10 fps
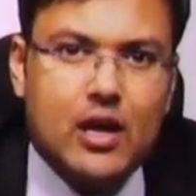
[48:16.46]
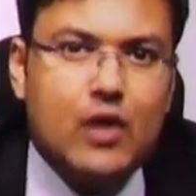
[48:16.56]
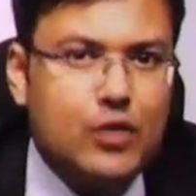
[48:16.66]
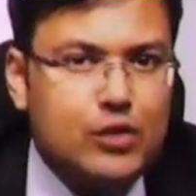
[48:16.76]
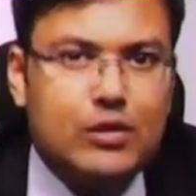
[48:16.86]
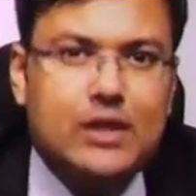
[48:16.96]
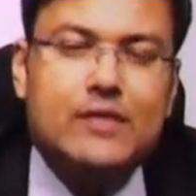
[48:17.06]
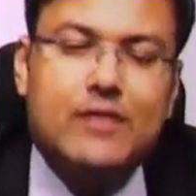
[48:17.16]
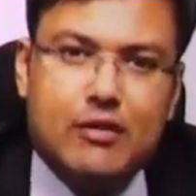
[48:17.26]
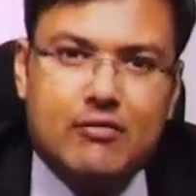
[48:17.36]
Which one is
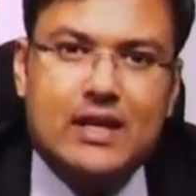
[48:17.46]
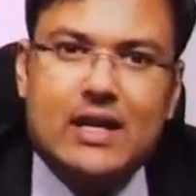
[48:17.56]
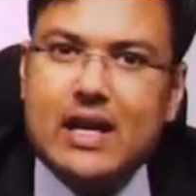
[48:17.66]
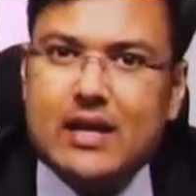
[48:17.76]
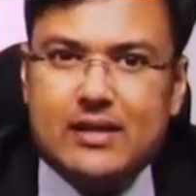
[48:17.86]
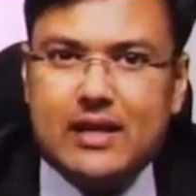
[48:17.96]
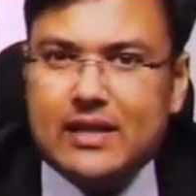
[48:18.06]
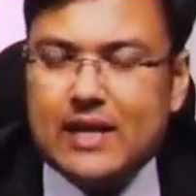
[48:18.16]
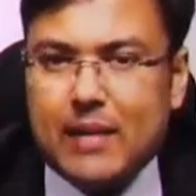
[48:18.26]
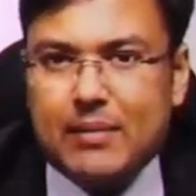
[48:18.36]
frequently asked in
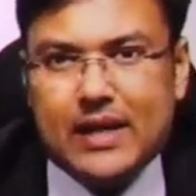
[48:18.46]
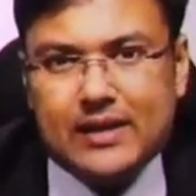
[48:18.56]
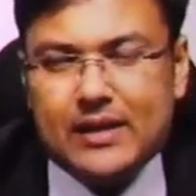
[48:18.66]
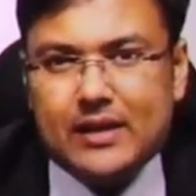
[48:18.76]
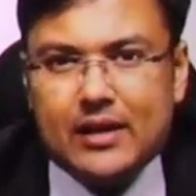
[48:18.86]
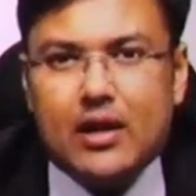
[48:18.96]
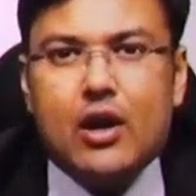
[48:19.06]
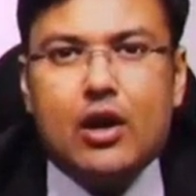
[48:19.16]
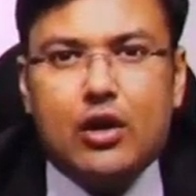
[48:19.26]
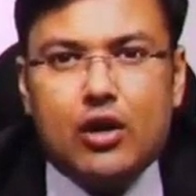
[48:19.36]
exam? It's the
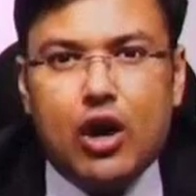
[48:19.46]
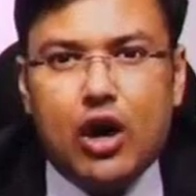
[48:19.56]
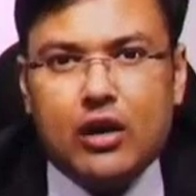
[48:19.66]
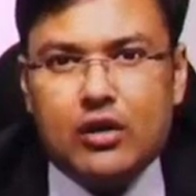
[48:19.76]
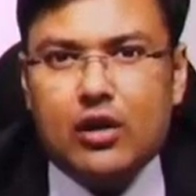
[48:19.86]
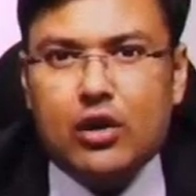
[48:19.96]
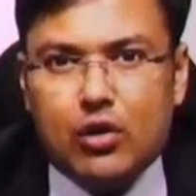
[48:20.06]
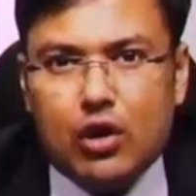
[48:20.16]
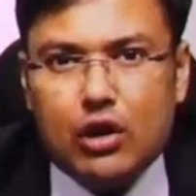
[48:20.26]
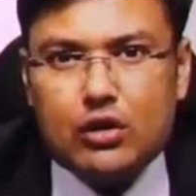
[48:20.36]

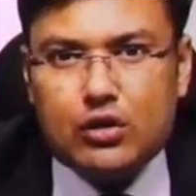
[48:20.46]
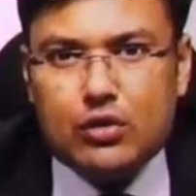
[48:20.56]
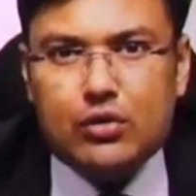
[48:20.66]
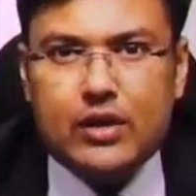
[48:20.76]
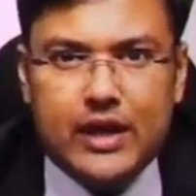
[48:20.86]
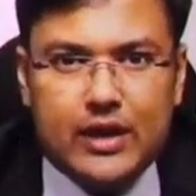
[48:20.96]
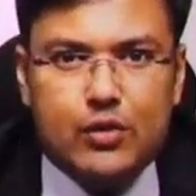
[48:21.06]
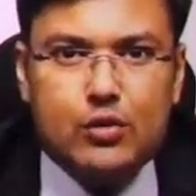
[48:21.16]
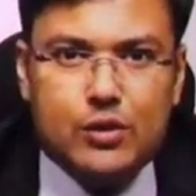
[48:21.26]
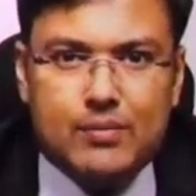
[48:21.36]

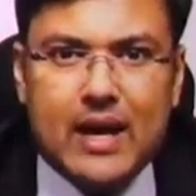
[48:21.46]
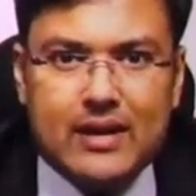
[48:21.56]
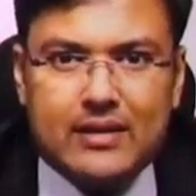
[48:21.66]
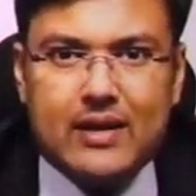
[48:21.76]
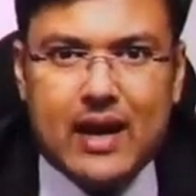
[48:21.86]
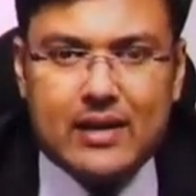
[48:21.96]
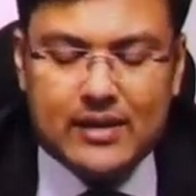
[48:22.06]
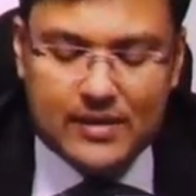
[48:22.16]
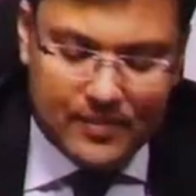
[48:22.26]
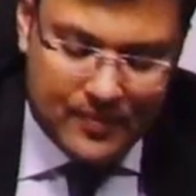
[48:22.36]
non-gallstone-induced
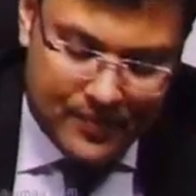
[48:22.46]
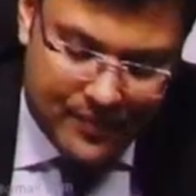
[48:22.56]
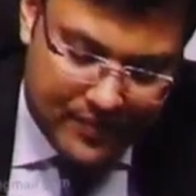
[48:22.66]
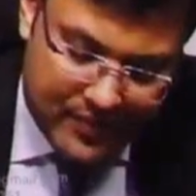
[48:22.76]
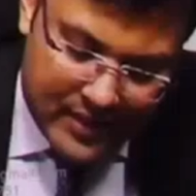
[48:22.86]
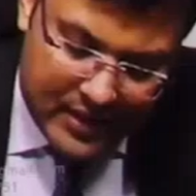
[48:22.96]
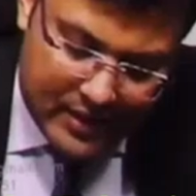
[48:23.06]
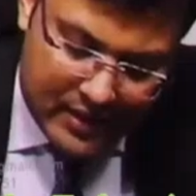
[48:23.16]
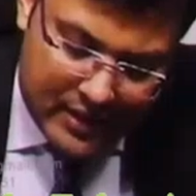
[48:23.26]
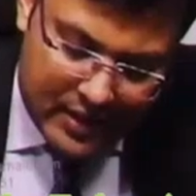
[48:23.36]
pancreatitis.
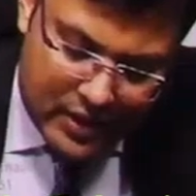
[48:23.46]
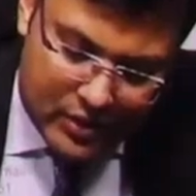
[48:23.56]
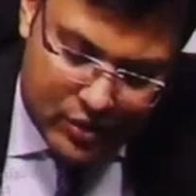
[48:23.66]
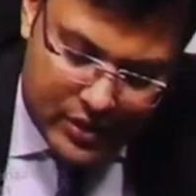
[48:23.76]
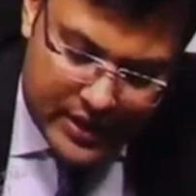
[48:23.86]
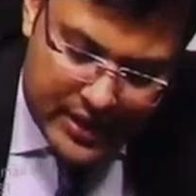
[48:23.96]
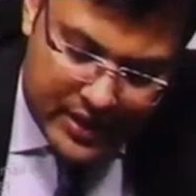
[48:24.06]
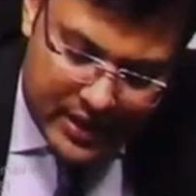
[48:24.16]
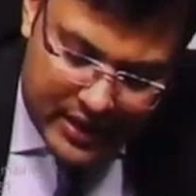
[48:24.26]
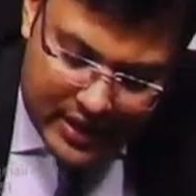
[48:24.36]
So see,
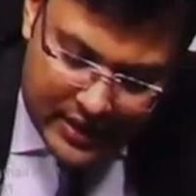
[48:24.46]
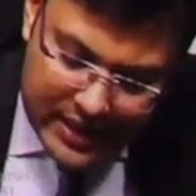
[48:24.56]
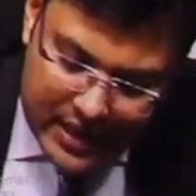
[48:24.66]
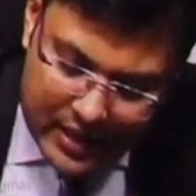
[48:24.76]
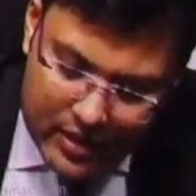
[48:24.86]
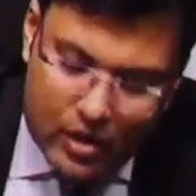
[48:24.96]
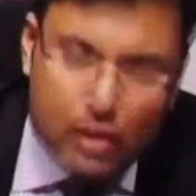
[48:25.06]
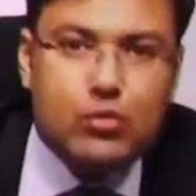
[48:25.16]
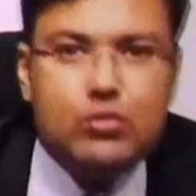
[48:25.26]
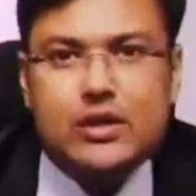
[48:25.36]
there are
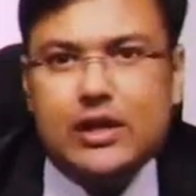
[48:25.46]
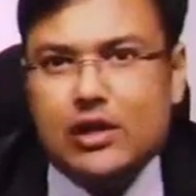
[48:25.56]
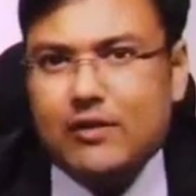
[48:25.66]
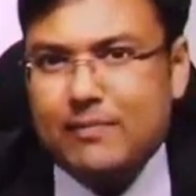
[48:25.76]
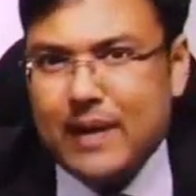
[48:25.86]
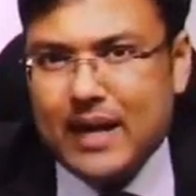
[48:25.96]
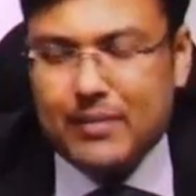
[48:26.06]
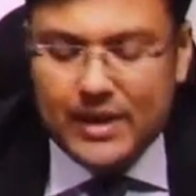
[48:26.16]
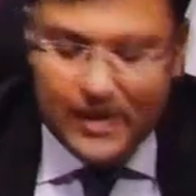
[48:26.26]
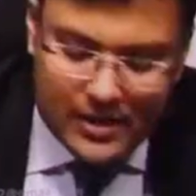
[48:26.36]
2 set of
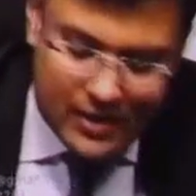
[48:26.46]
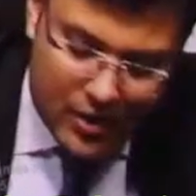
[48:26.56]
parameters.